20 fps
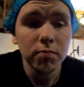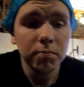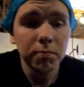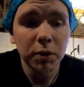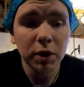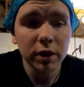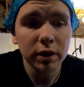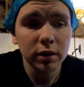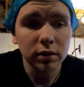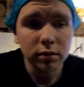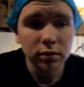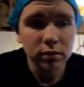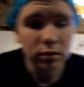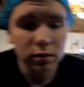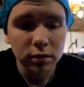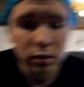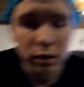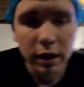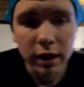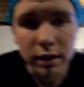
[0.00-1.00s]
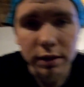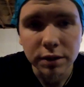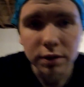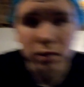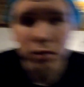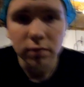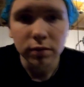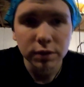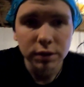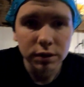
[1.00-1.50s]
But yeah,
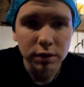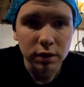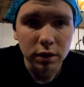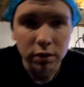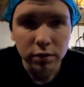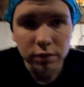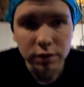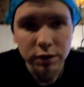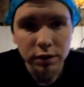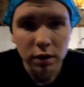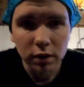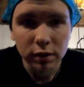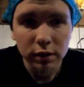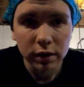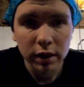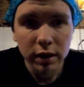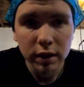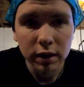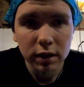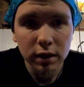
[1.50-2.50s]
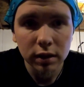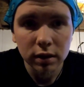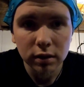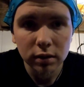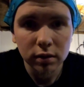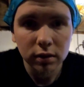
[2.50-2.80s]
so once you know you start that,